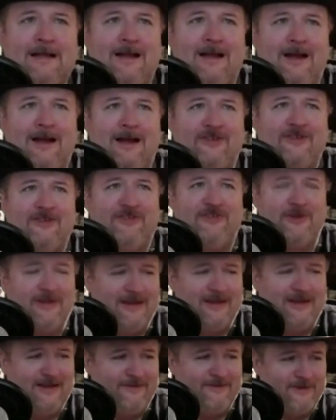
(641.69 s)
Also,
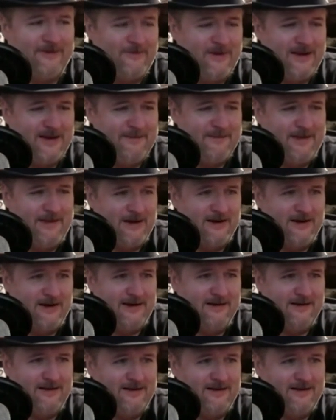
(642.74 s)
like from what I'm hearing,